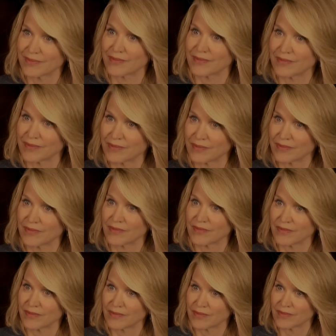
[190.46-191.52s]
that,
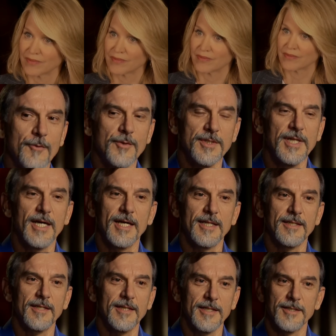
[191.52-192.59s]
that I would not
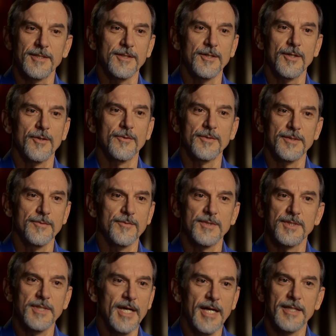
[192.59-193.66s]
let it go. It
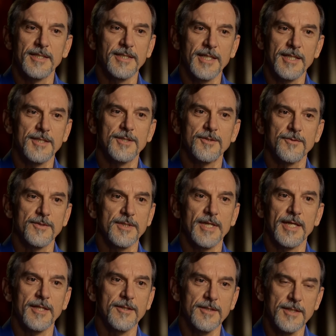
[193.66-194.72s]
was not an answer that
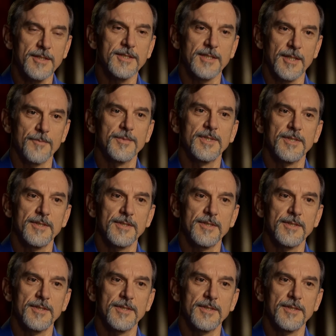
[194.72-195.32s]
I could accept.